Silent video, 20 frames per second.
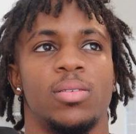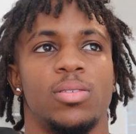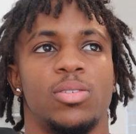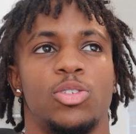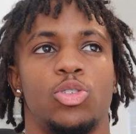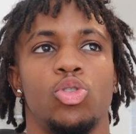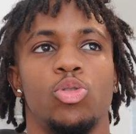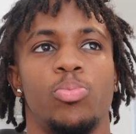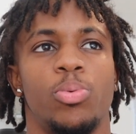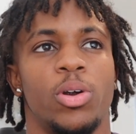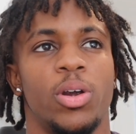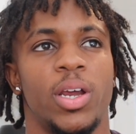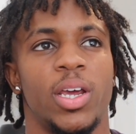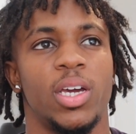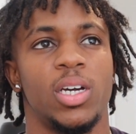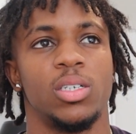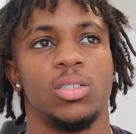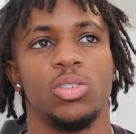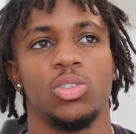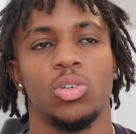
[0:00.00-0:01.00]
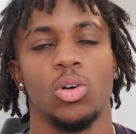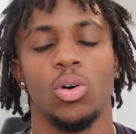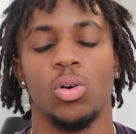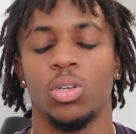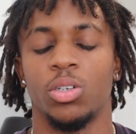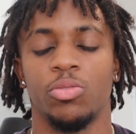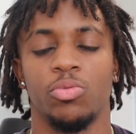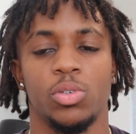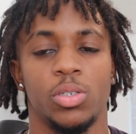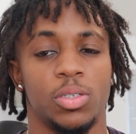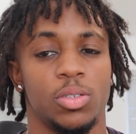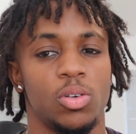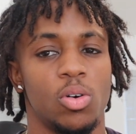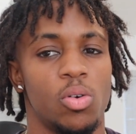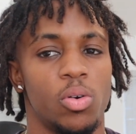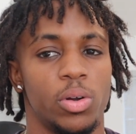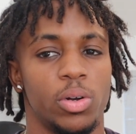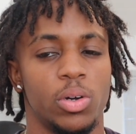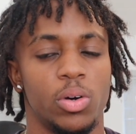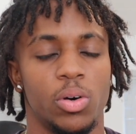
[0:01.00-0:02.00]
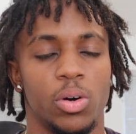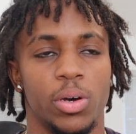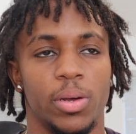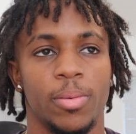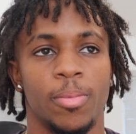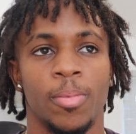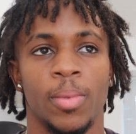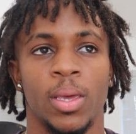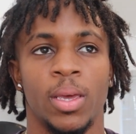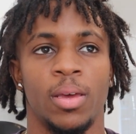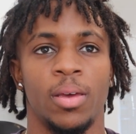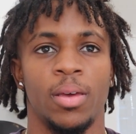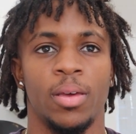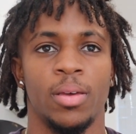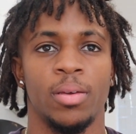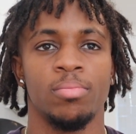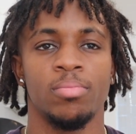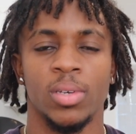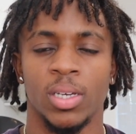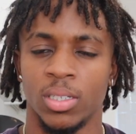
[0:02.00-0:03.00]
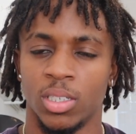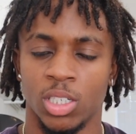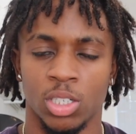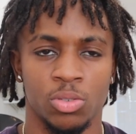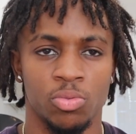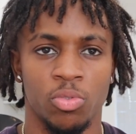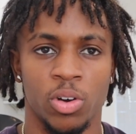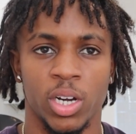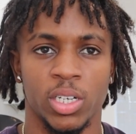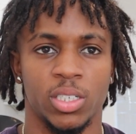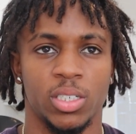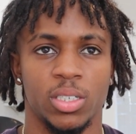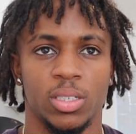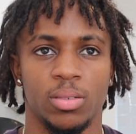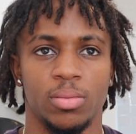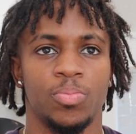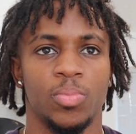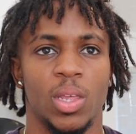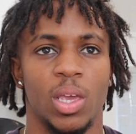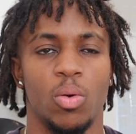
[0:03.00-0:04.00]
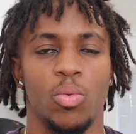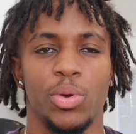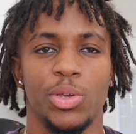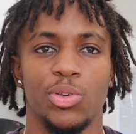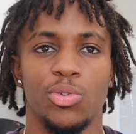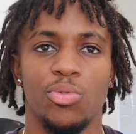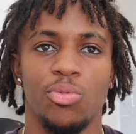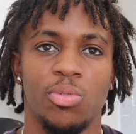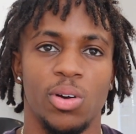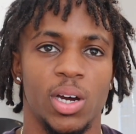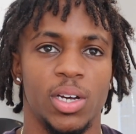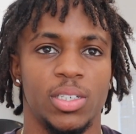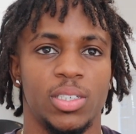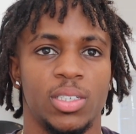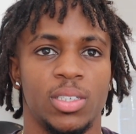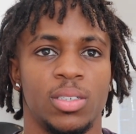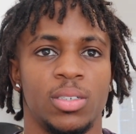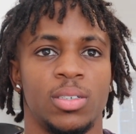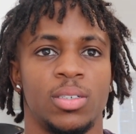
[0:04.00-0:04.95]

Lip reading: super in control of what's going on, and just rushing. And when you rush,